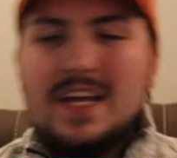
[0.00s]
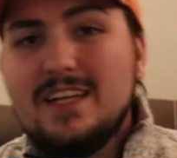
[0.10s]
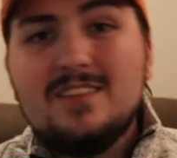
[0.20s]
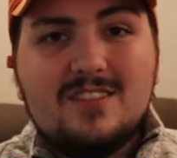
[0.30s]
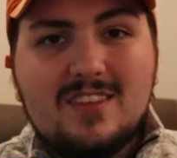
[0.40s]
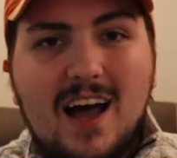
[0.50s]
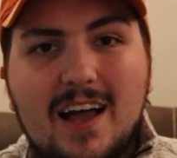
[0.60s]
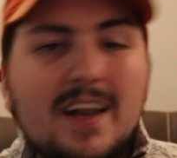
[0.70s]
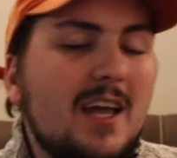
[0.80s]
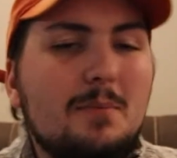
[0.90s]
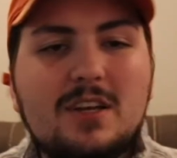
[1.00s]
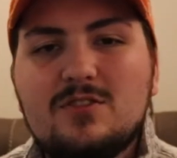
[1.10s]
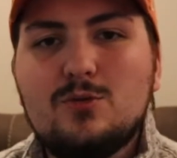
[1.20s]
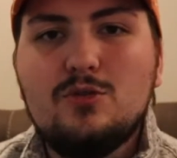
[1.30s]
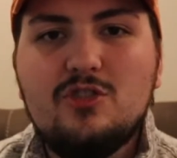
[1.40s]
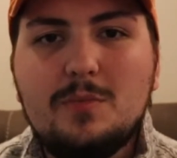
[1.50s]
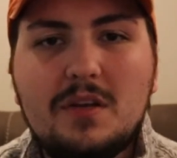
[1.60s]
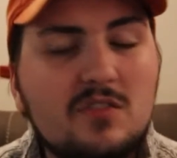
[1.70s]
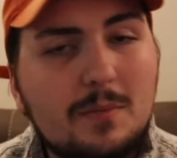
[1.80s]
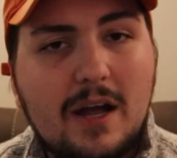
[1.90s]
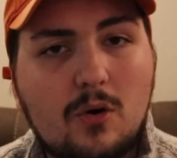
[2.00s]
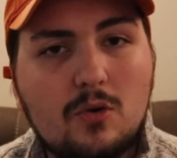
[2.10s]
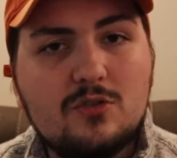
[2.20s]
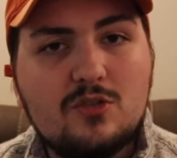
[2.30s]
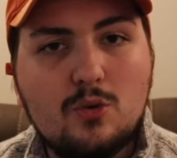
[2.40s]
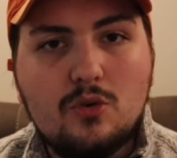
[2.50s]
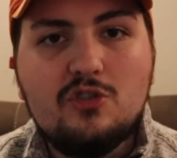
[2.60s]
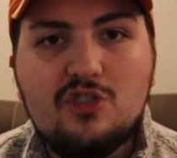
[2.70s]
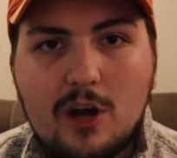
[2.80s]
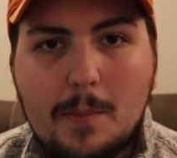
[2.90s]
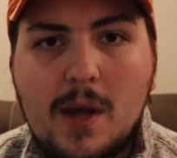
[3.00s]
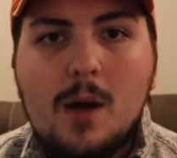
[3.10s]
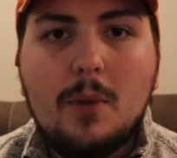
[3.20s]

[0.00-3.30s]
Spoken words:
inside a big school gymnasium, my old school gym,